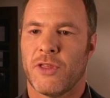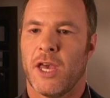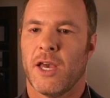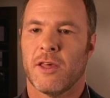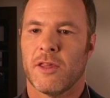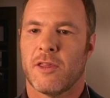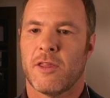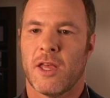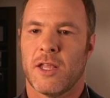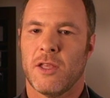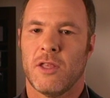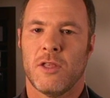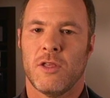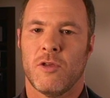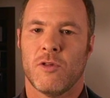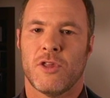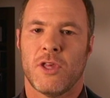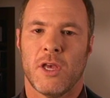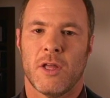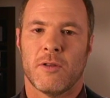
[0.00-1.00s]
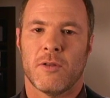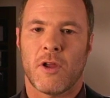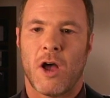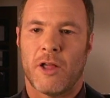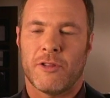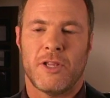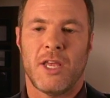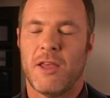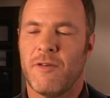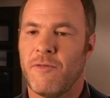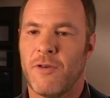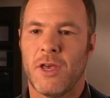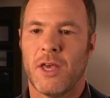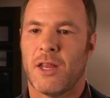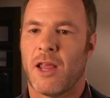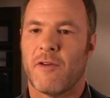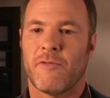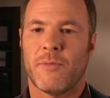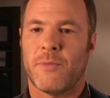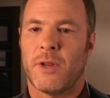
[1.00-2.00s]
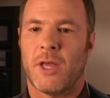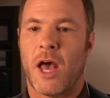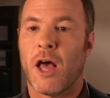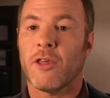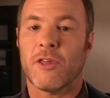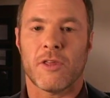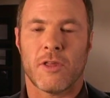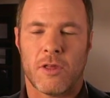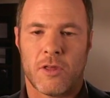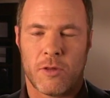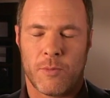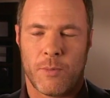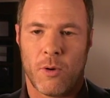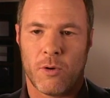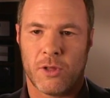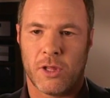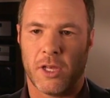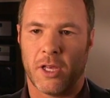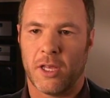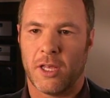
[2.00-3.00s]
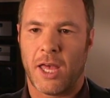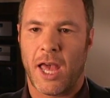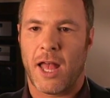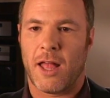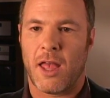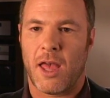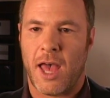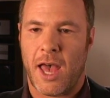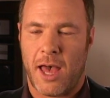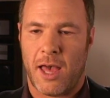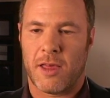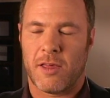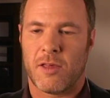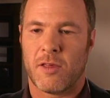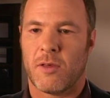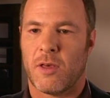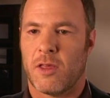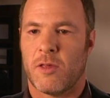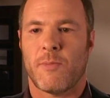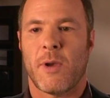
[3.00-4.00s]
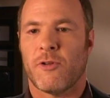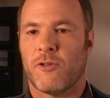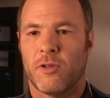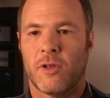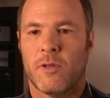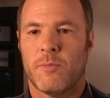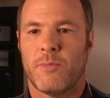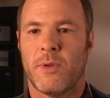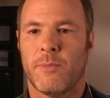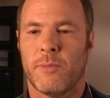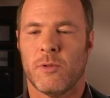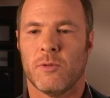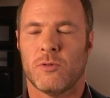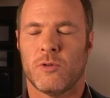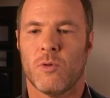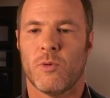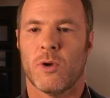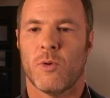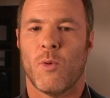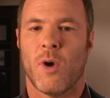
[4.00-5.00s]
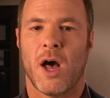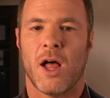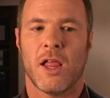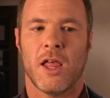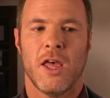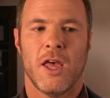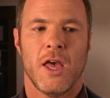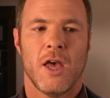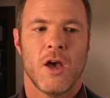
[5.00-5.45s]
things that you see on TV and everybody else supposedly has, especially people doing well.